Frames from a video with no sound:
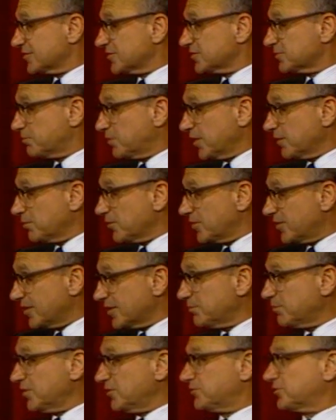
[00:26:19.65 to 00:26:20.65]
Because people ought to
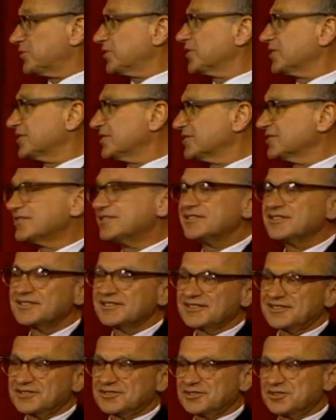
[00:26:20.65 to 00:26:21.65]
be free
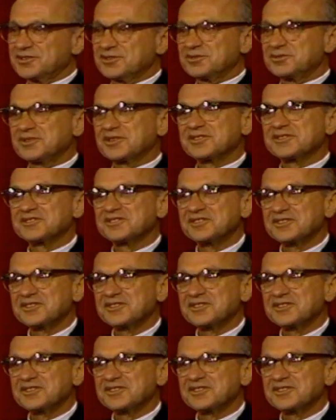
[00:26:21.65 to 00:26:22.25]
to uh,